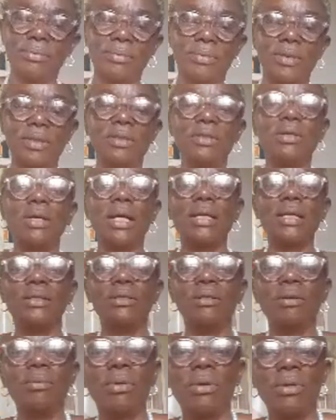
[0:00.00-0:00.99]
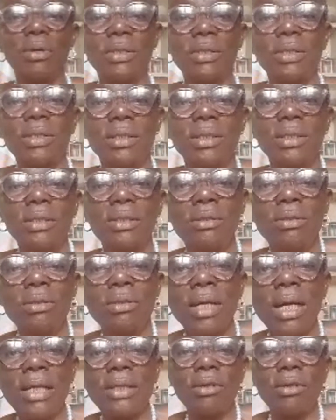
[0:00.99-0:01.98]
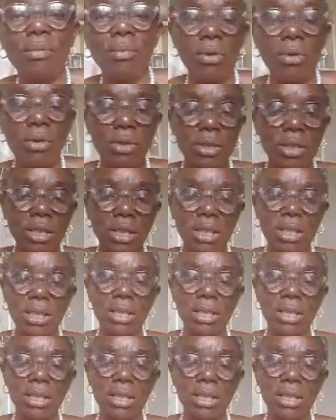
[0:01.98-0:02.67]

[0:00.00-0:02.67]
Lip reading: Look at your ogbono seed. Look at your ogbono seed.